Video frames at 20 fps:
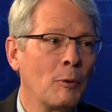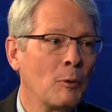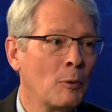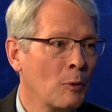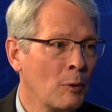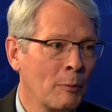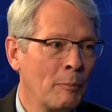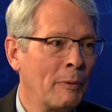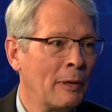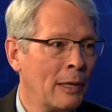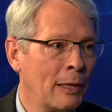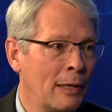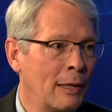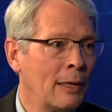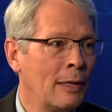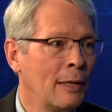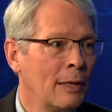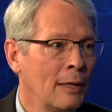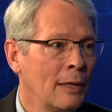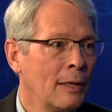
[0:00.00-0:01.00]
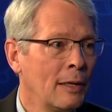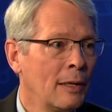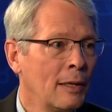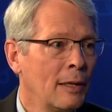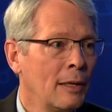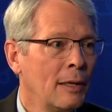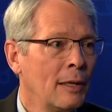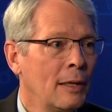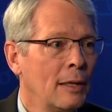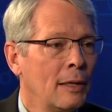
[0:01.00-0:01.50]
or PD.
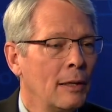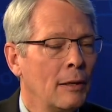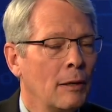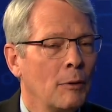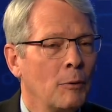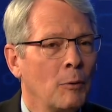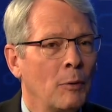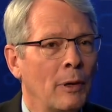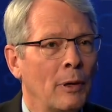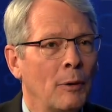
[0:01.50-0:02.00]
We